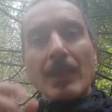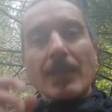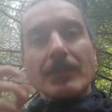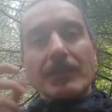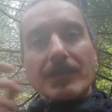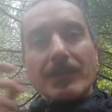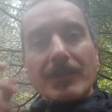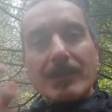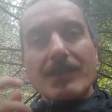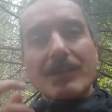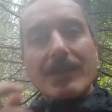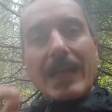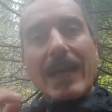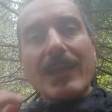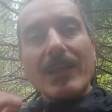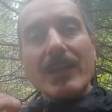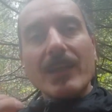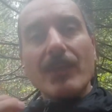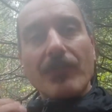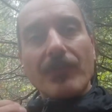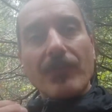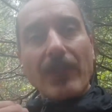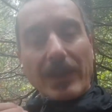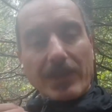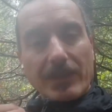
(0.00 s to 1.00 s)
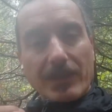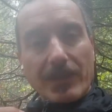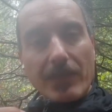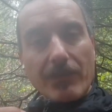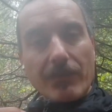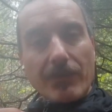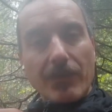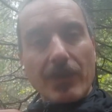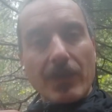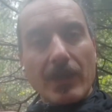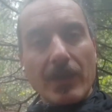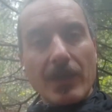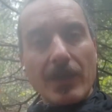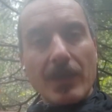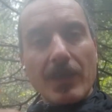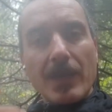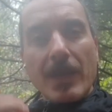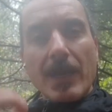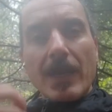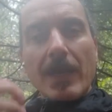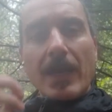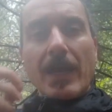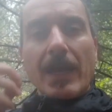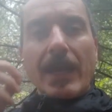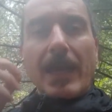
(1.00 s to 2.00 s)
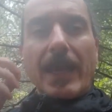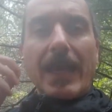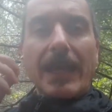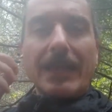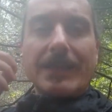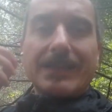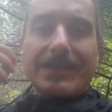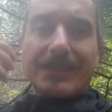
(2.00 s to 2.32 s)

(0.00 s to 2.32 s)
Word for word: This is highly effective at